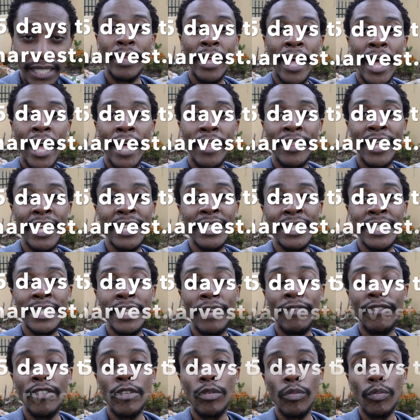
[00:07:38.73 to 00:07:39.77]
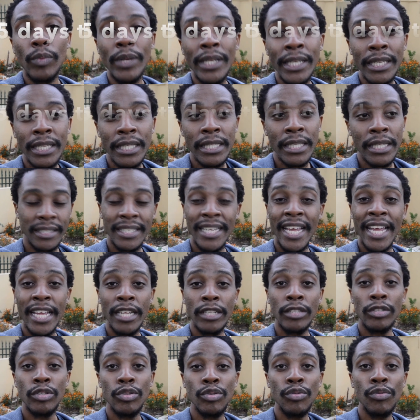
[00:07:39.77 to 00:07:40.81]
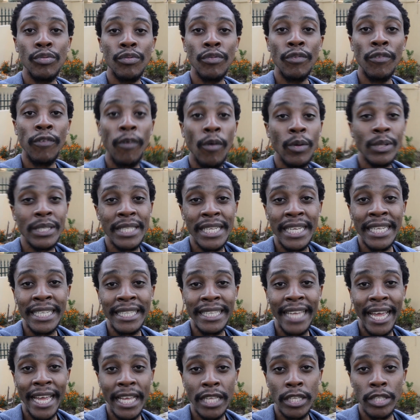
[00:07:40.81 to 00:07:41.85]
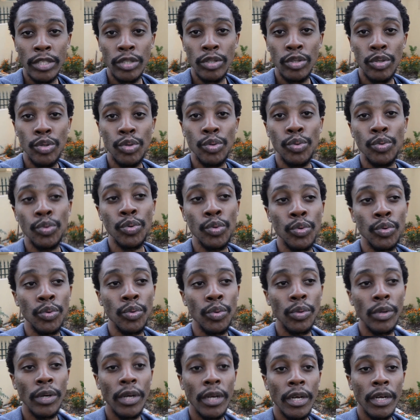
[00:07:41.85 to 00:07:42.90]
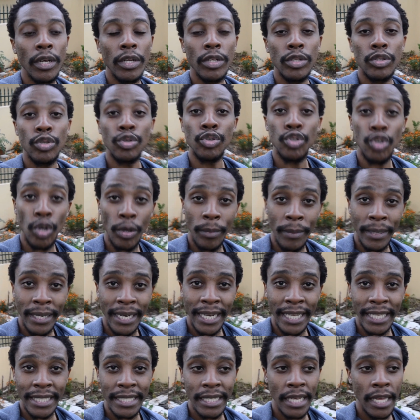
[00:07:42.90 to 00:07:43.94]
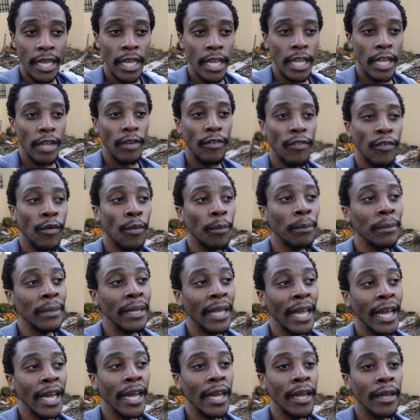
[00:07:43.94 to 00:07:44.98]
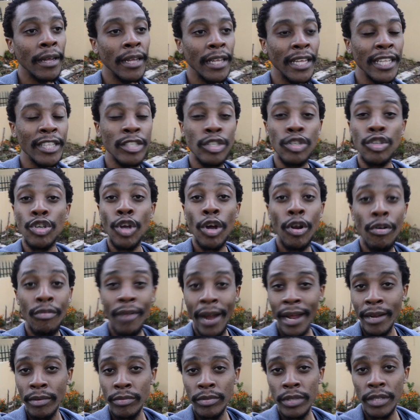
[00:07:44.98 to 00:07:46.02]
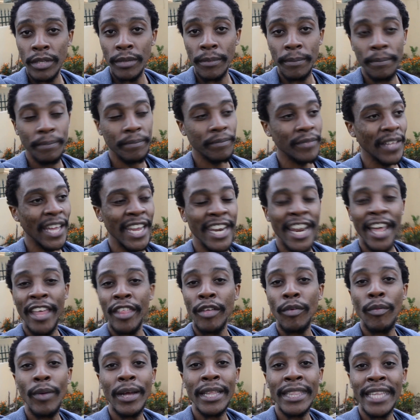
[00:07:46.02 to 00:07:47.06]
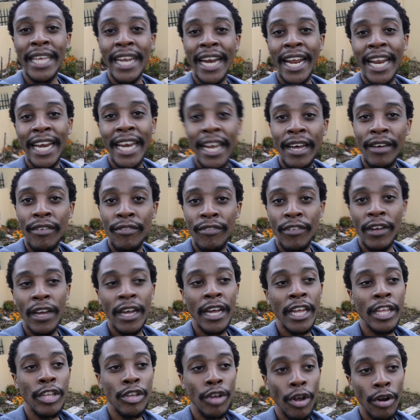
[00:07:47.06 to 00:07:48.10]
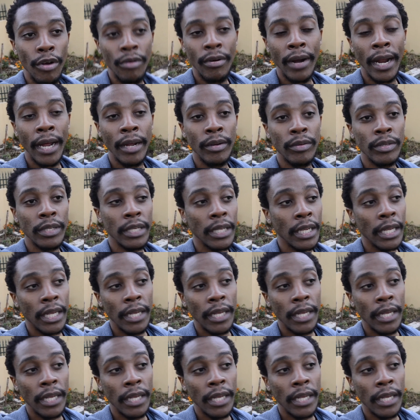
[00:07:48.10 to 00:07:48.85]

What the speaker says: That's 7 weeks, 10 to 14 days to germinate. It's year round. Another one that I love year round.